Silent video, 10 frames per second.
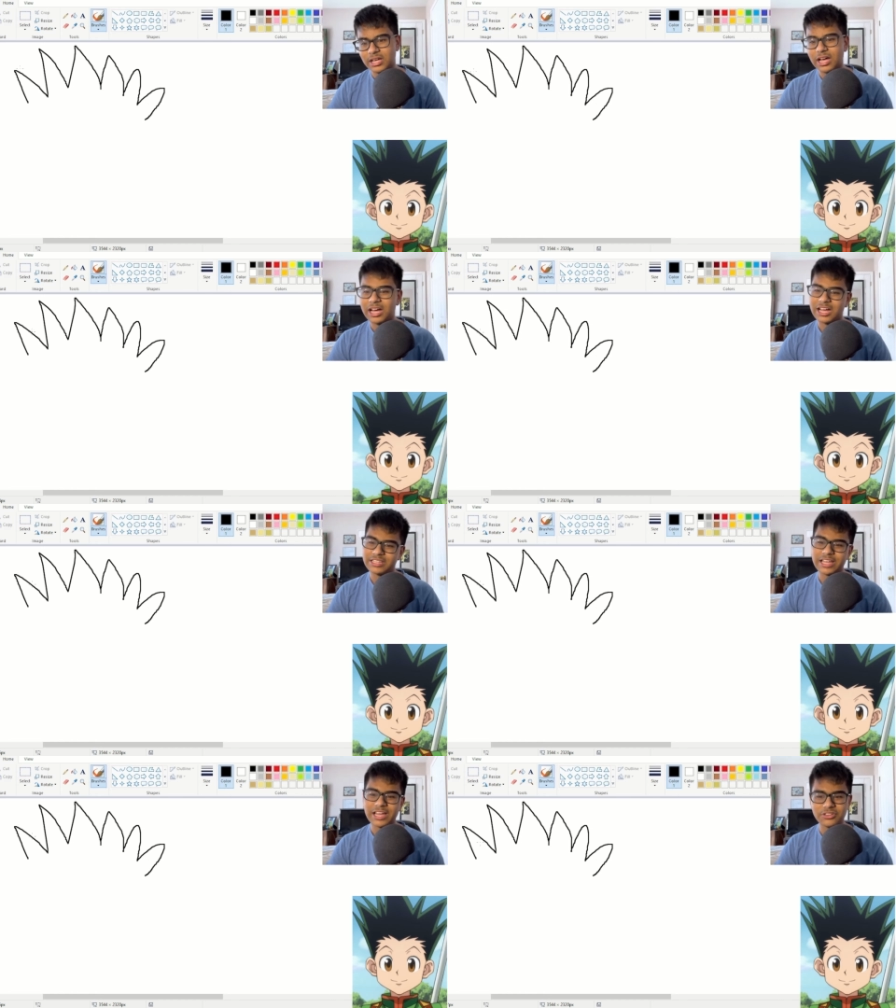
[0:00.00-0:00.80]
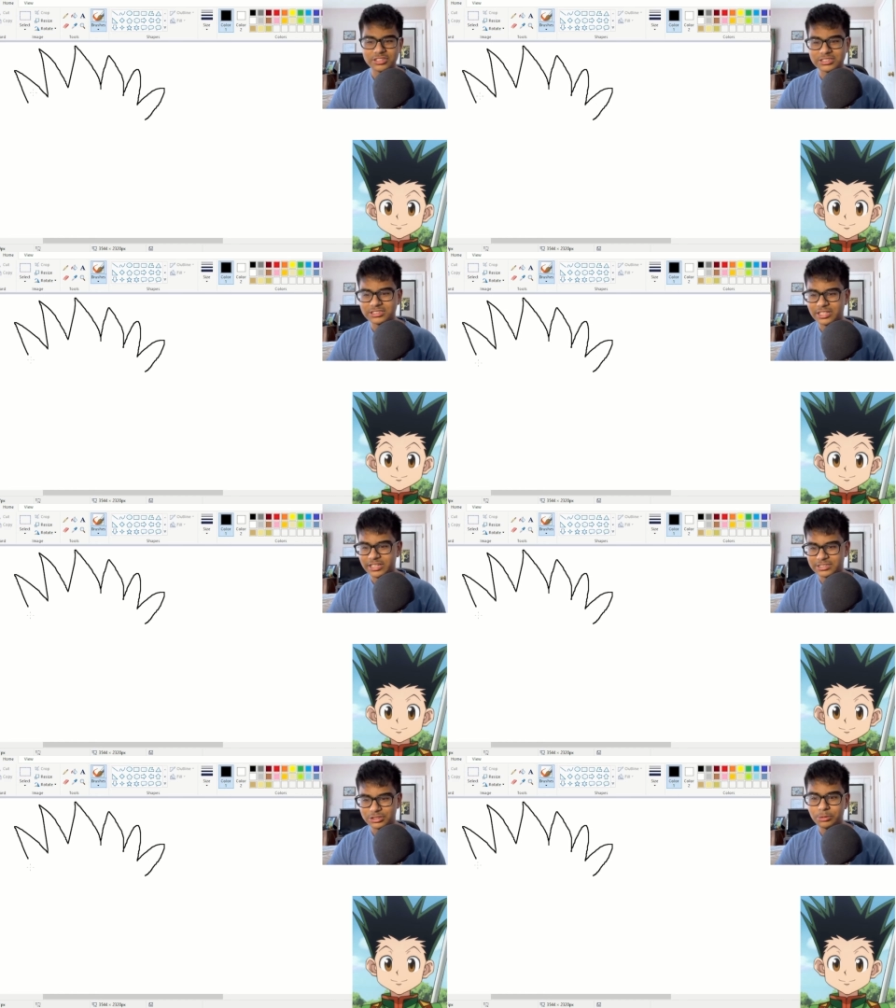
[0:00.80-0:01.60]
Ah, that looks
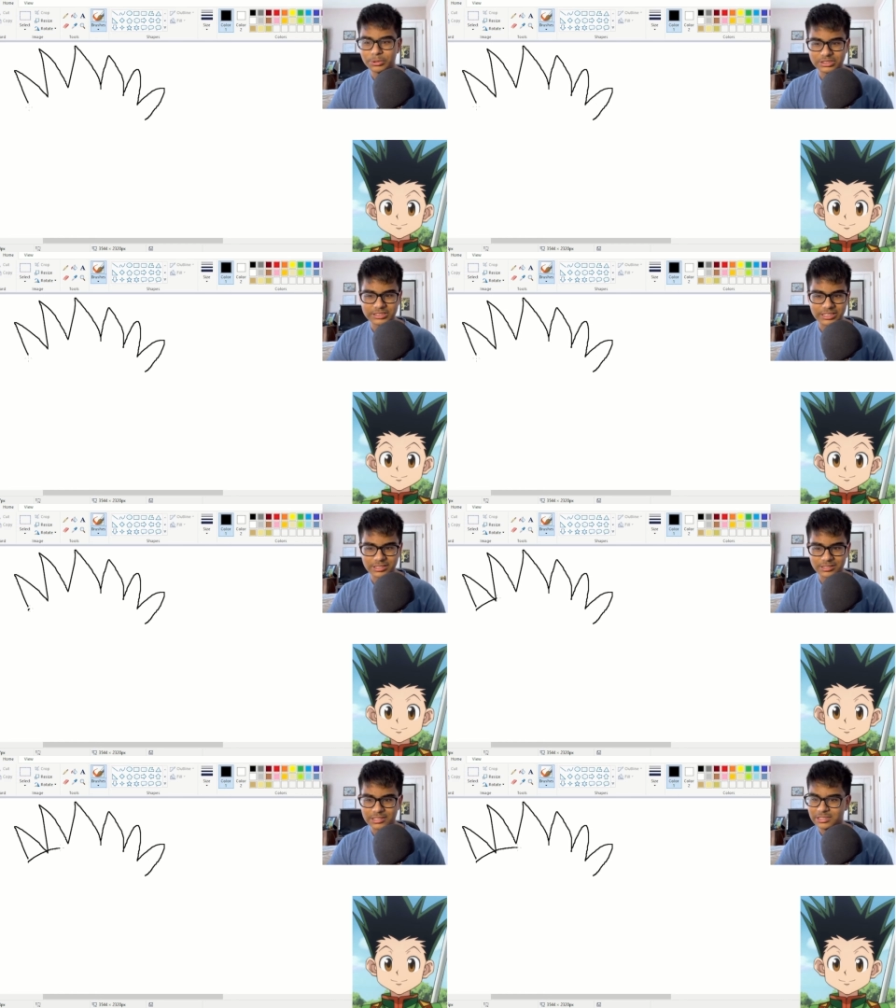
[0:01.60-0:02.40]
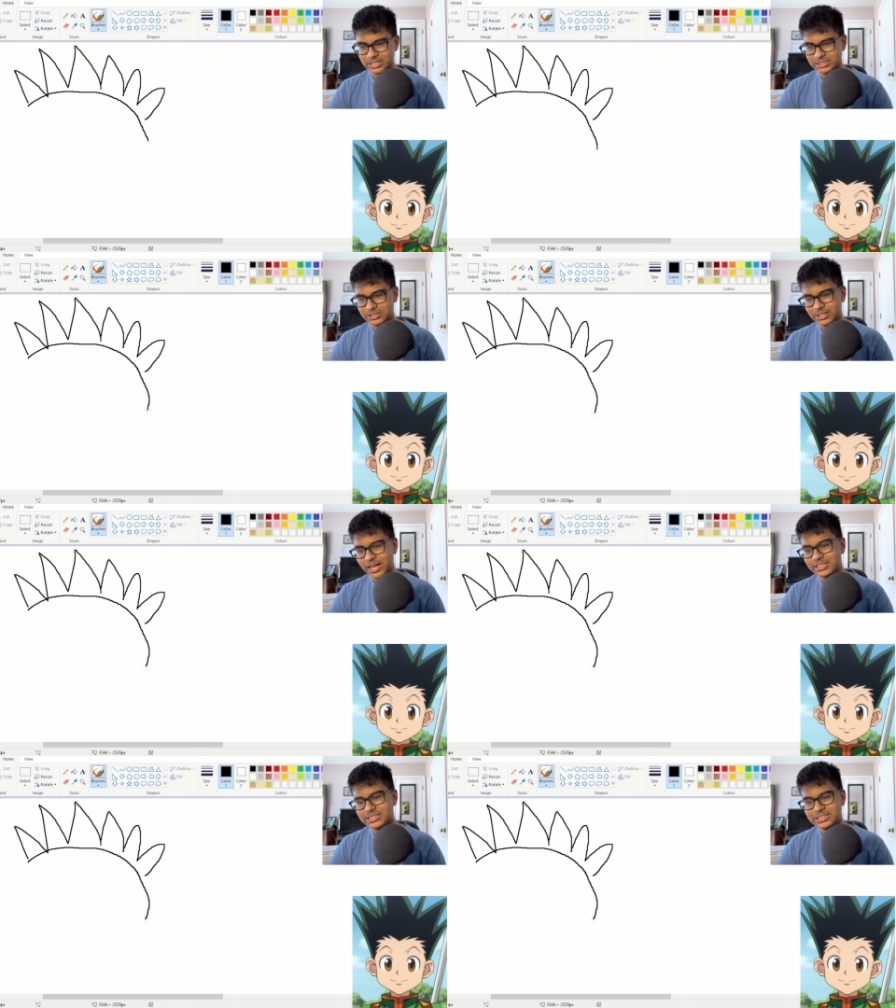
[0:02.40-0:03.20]
like Super Saiyan. Okay, so
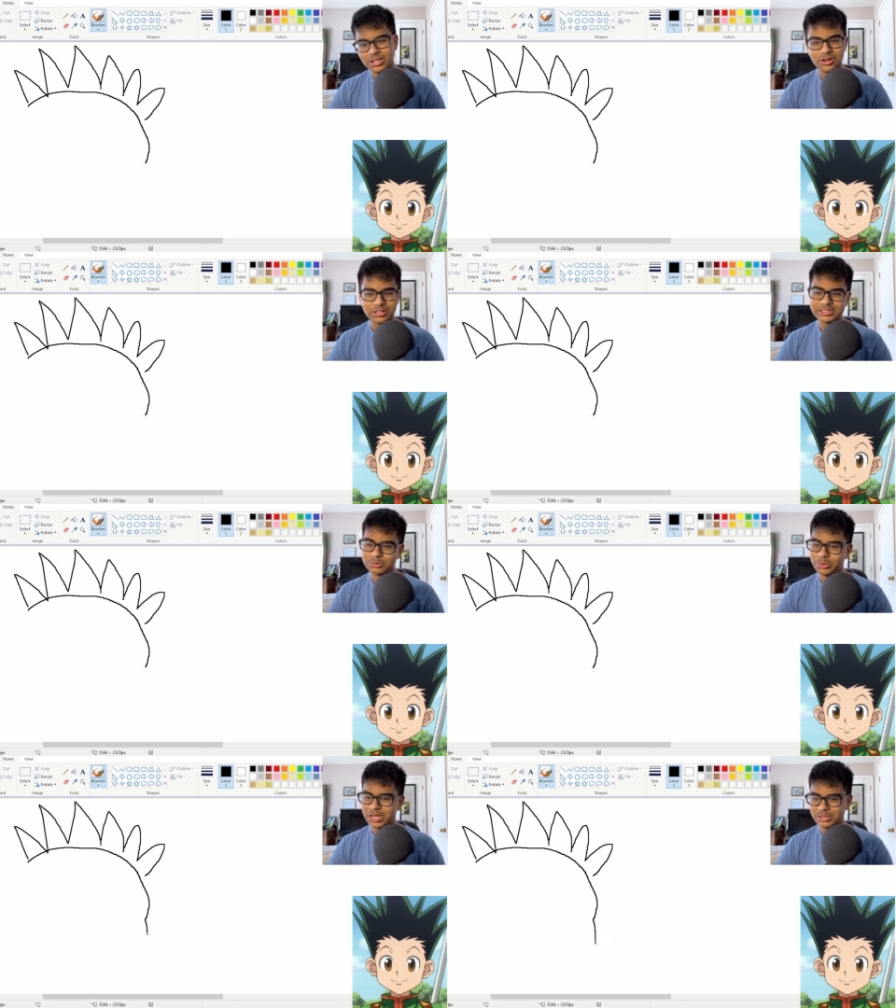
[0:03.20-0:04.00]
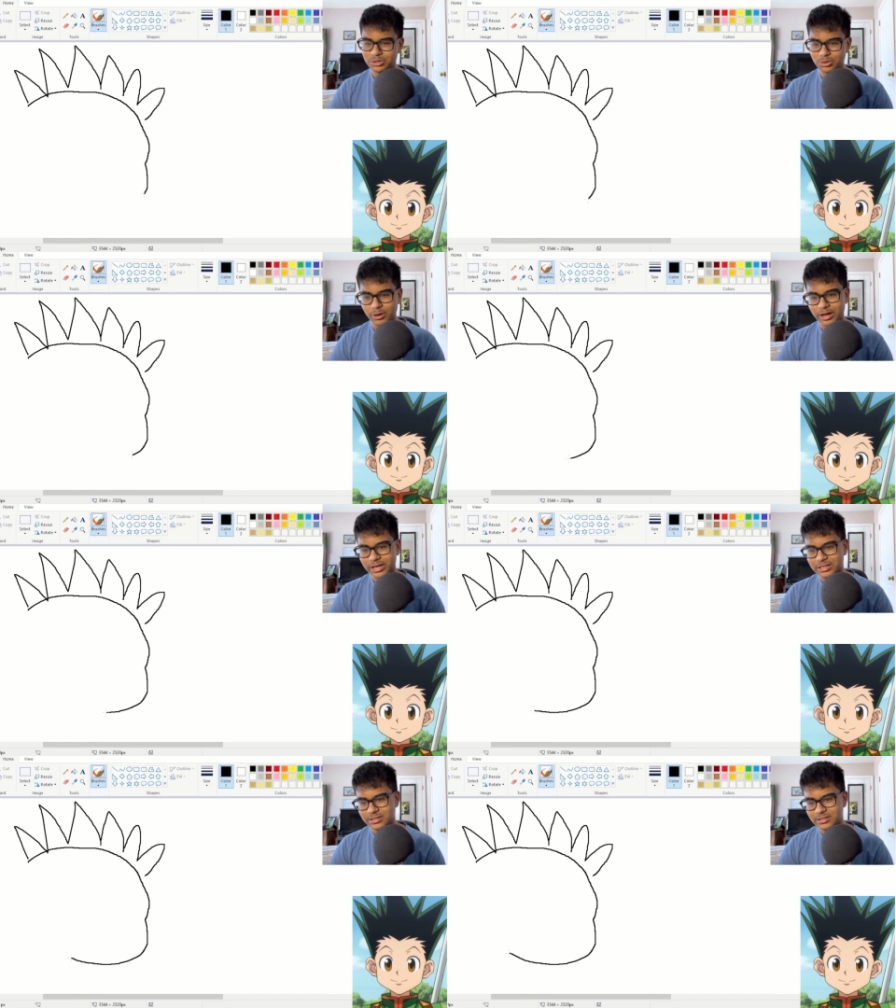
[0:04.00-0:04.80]
that's, oh, that's way too
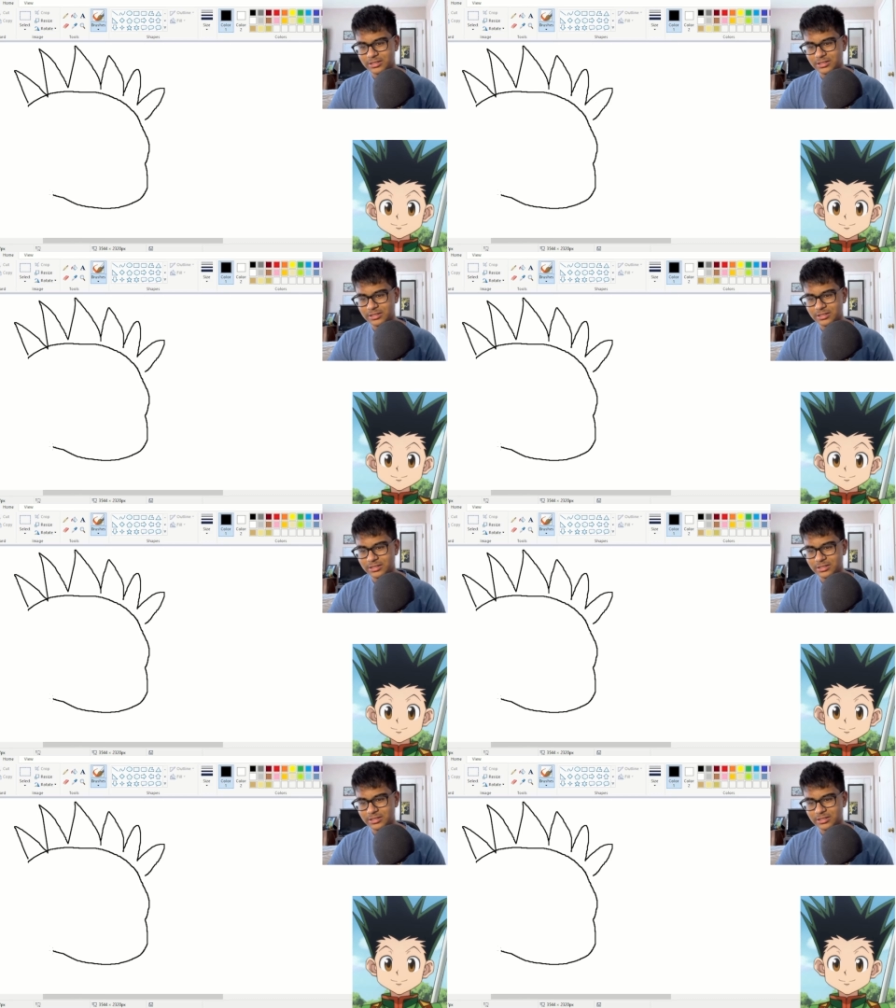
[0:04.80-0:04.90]
wide.